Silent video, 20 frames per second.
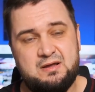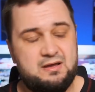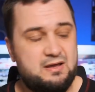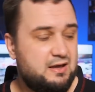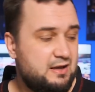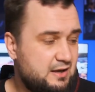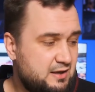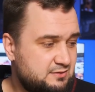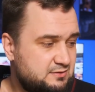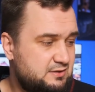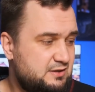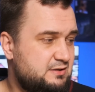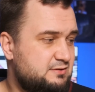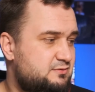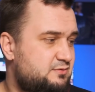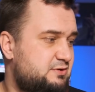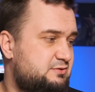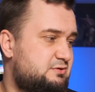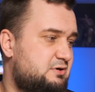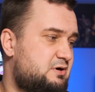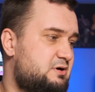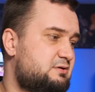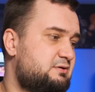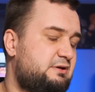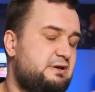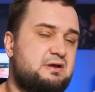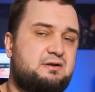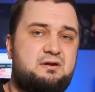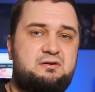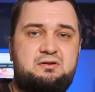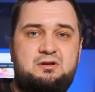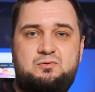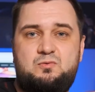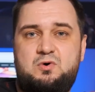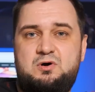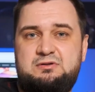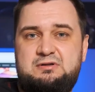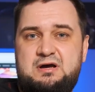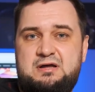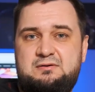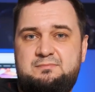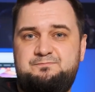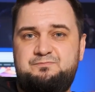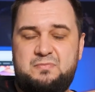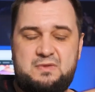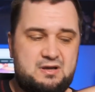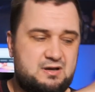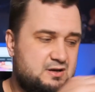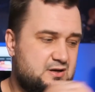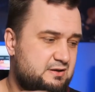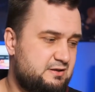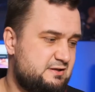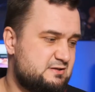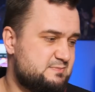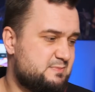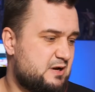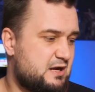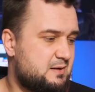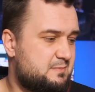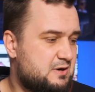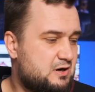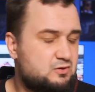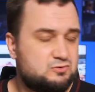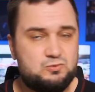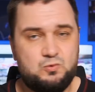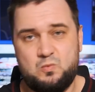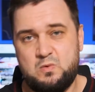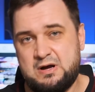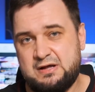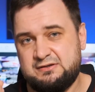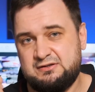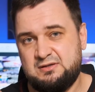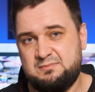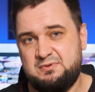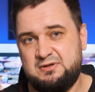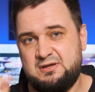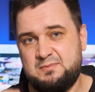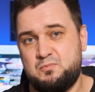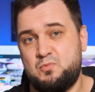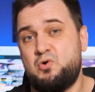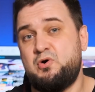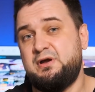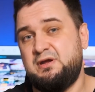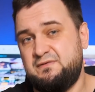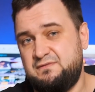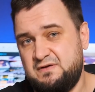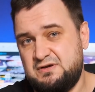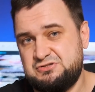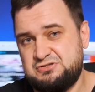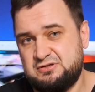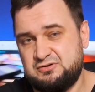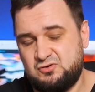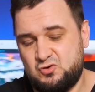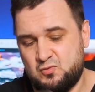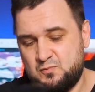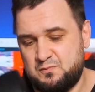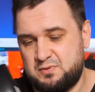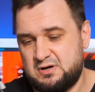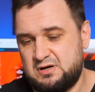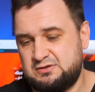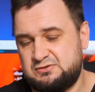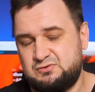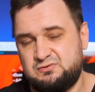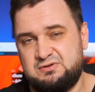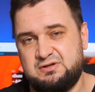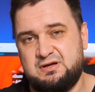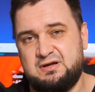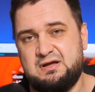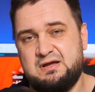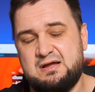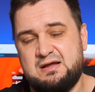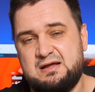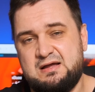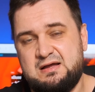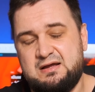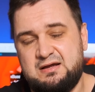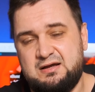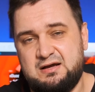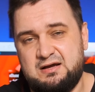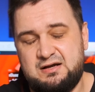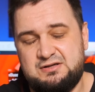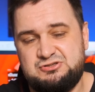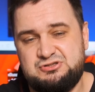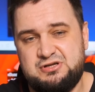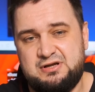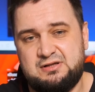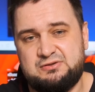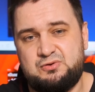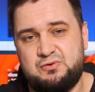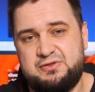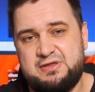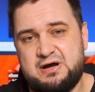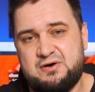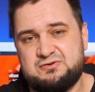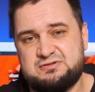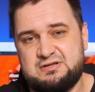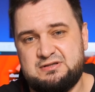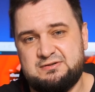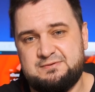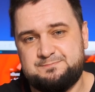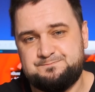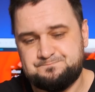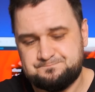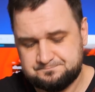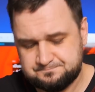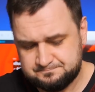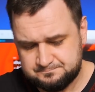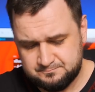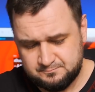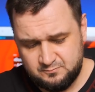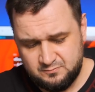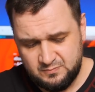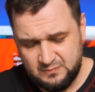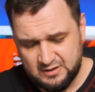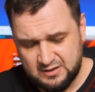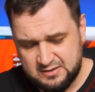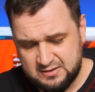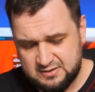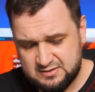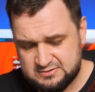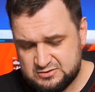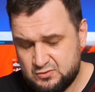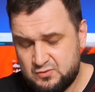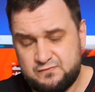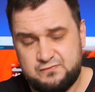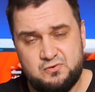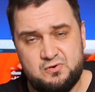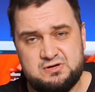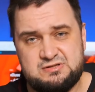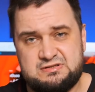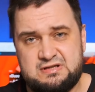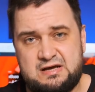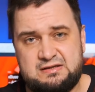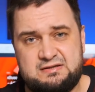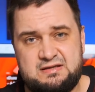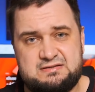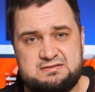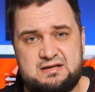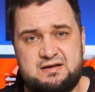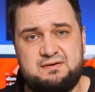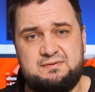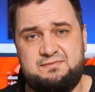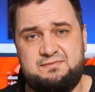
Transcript: and in return Kenerton Wodan is by about 1 dB more efficient compared to the GL2000. So of course that is a